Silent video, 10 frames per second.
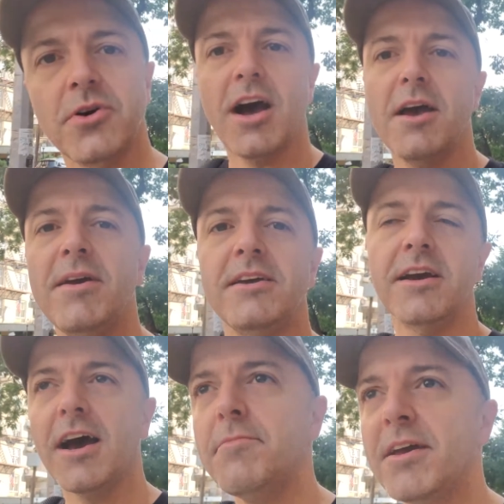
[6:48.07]
I
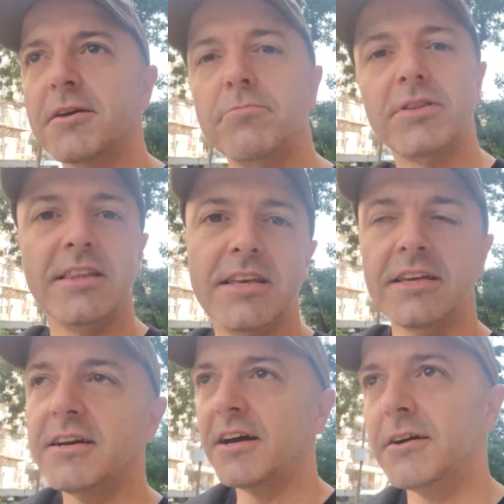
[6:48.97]
may completely
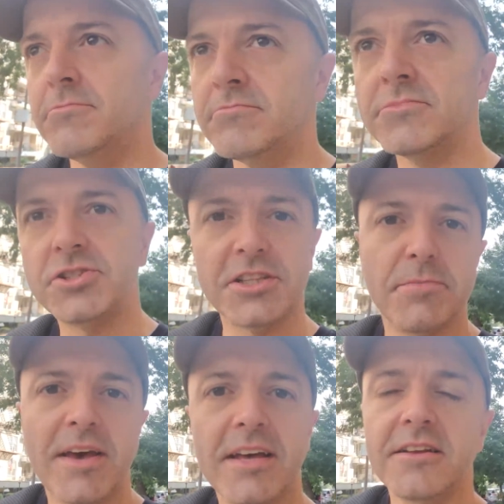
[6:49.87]
shit the
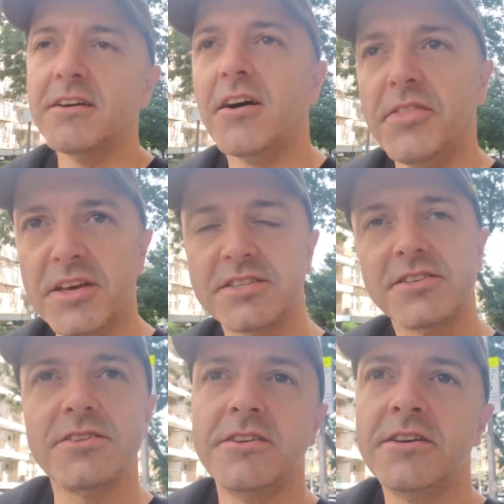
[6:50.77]
bed on
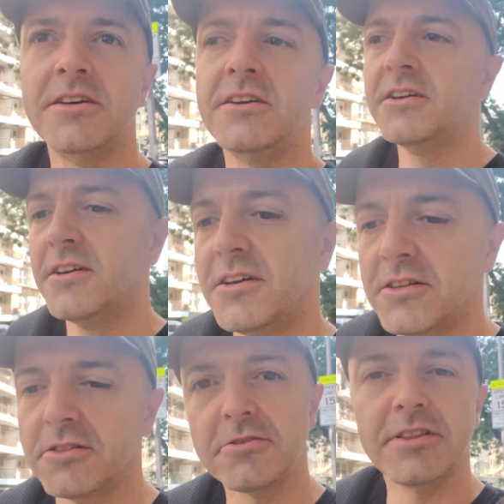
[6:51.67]
this
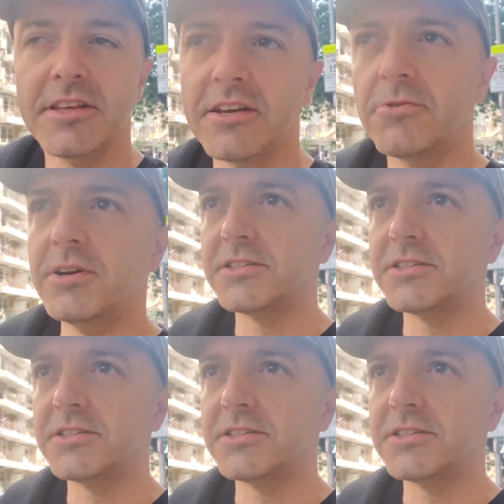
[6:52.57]
Learned League quiz,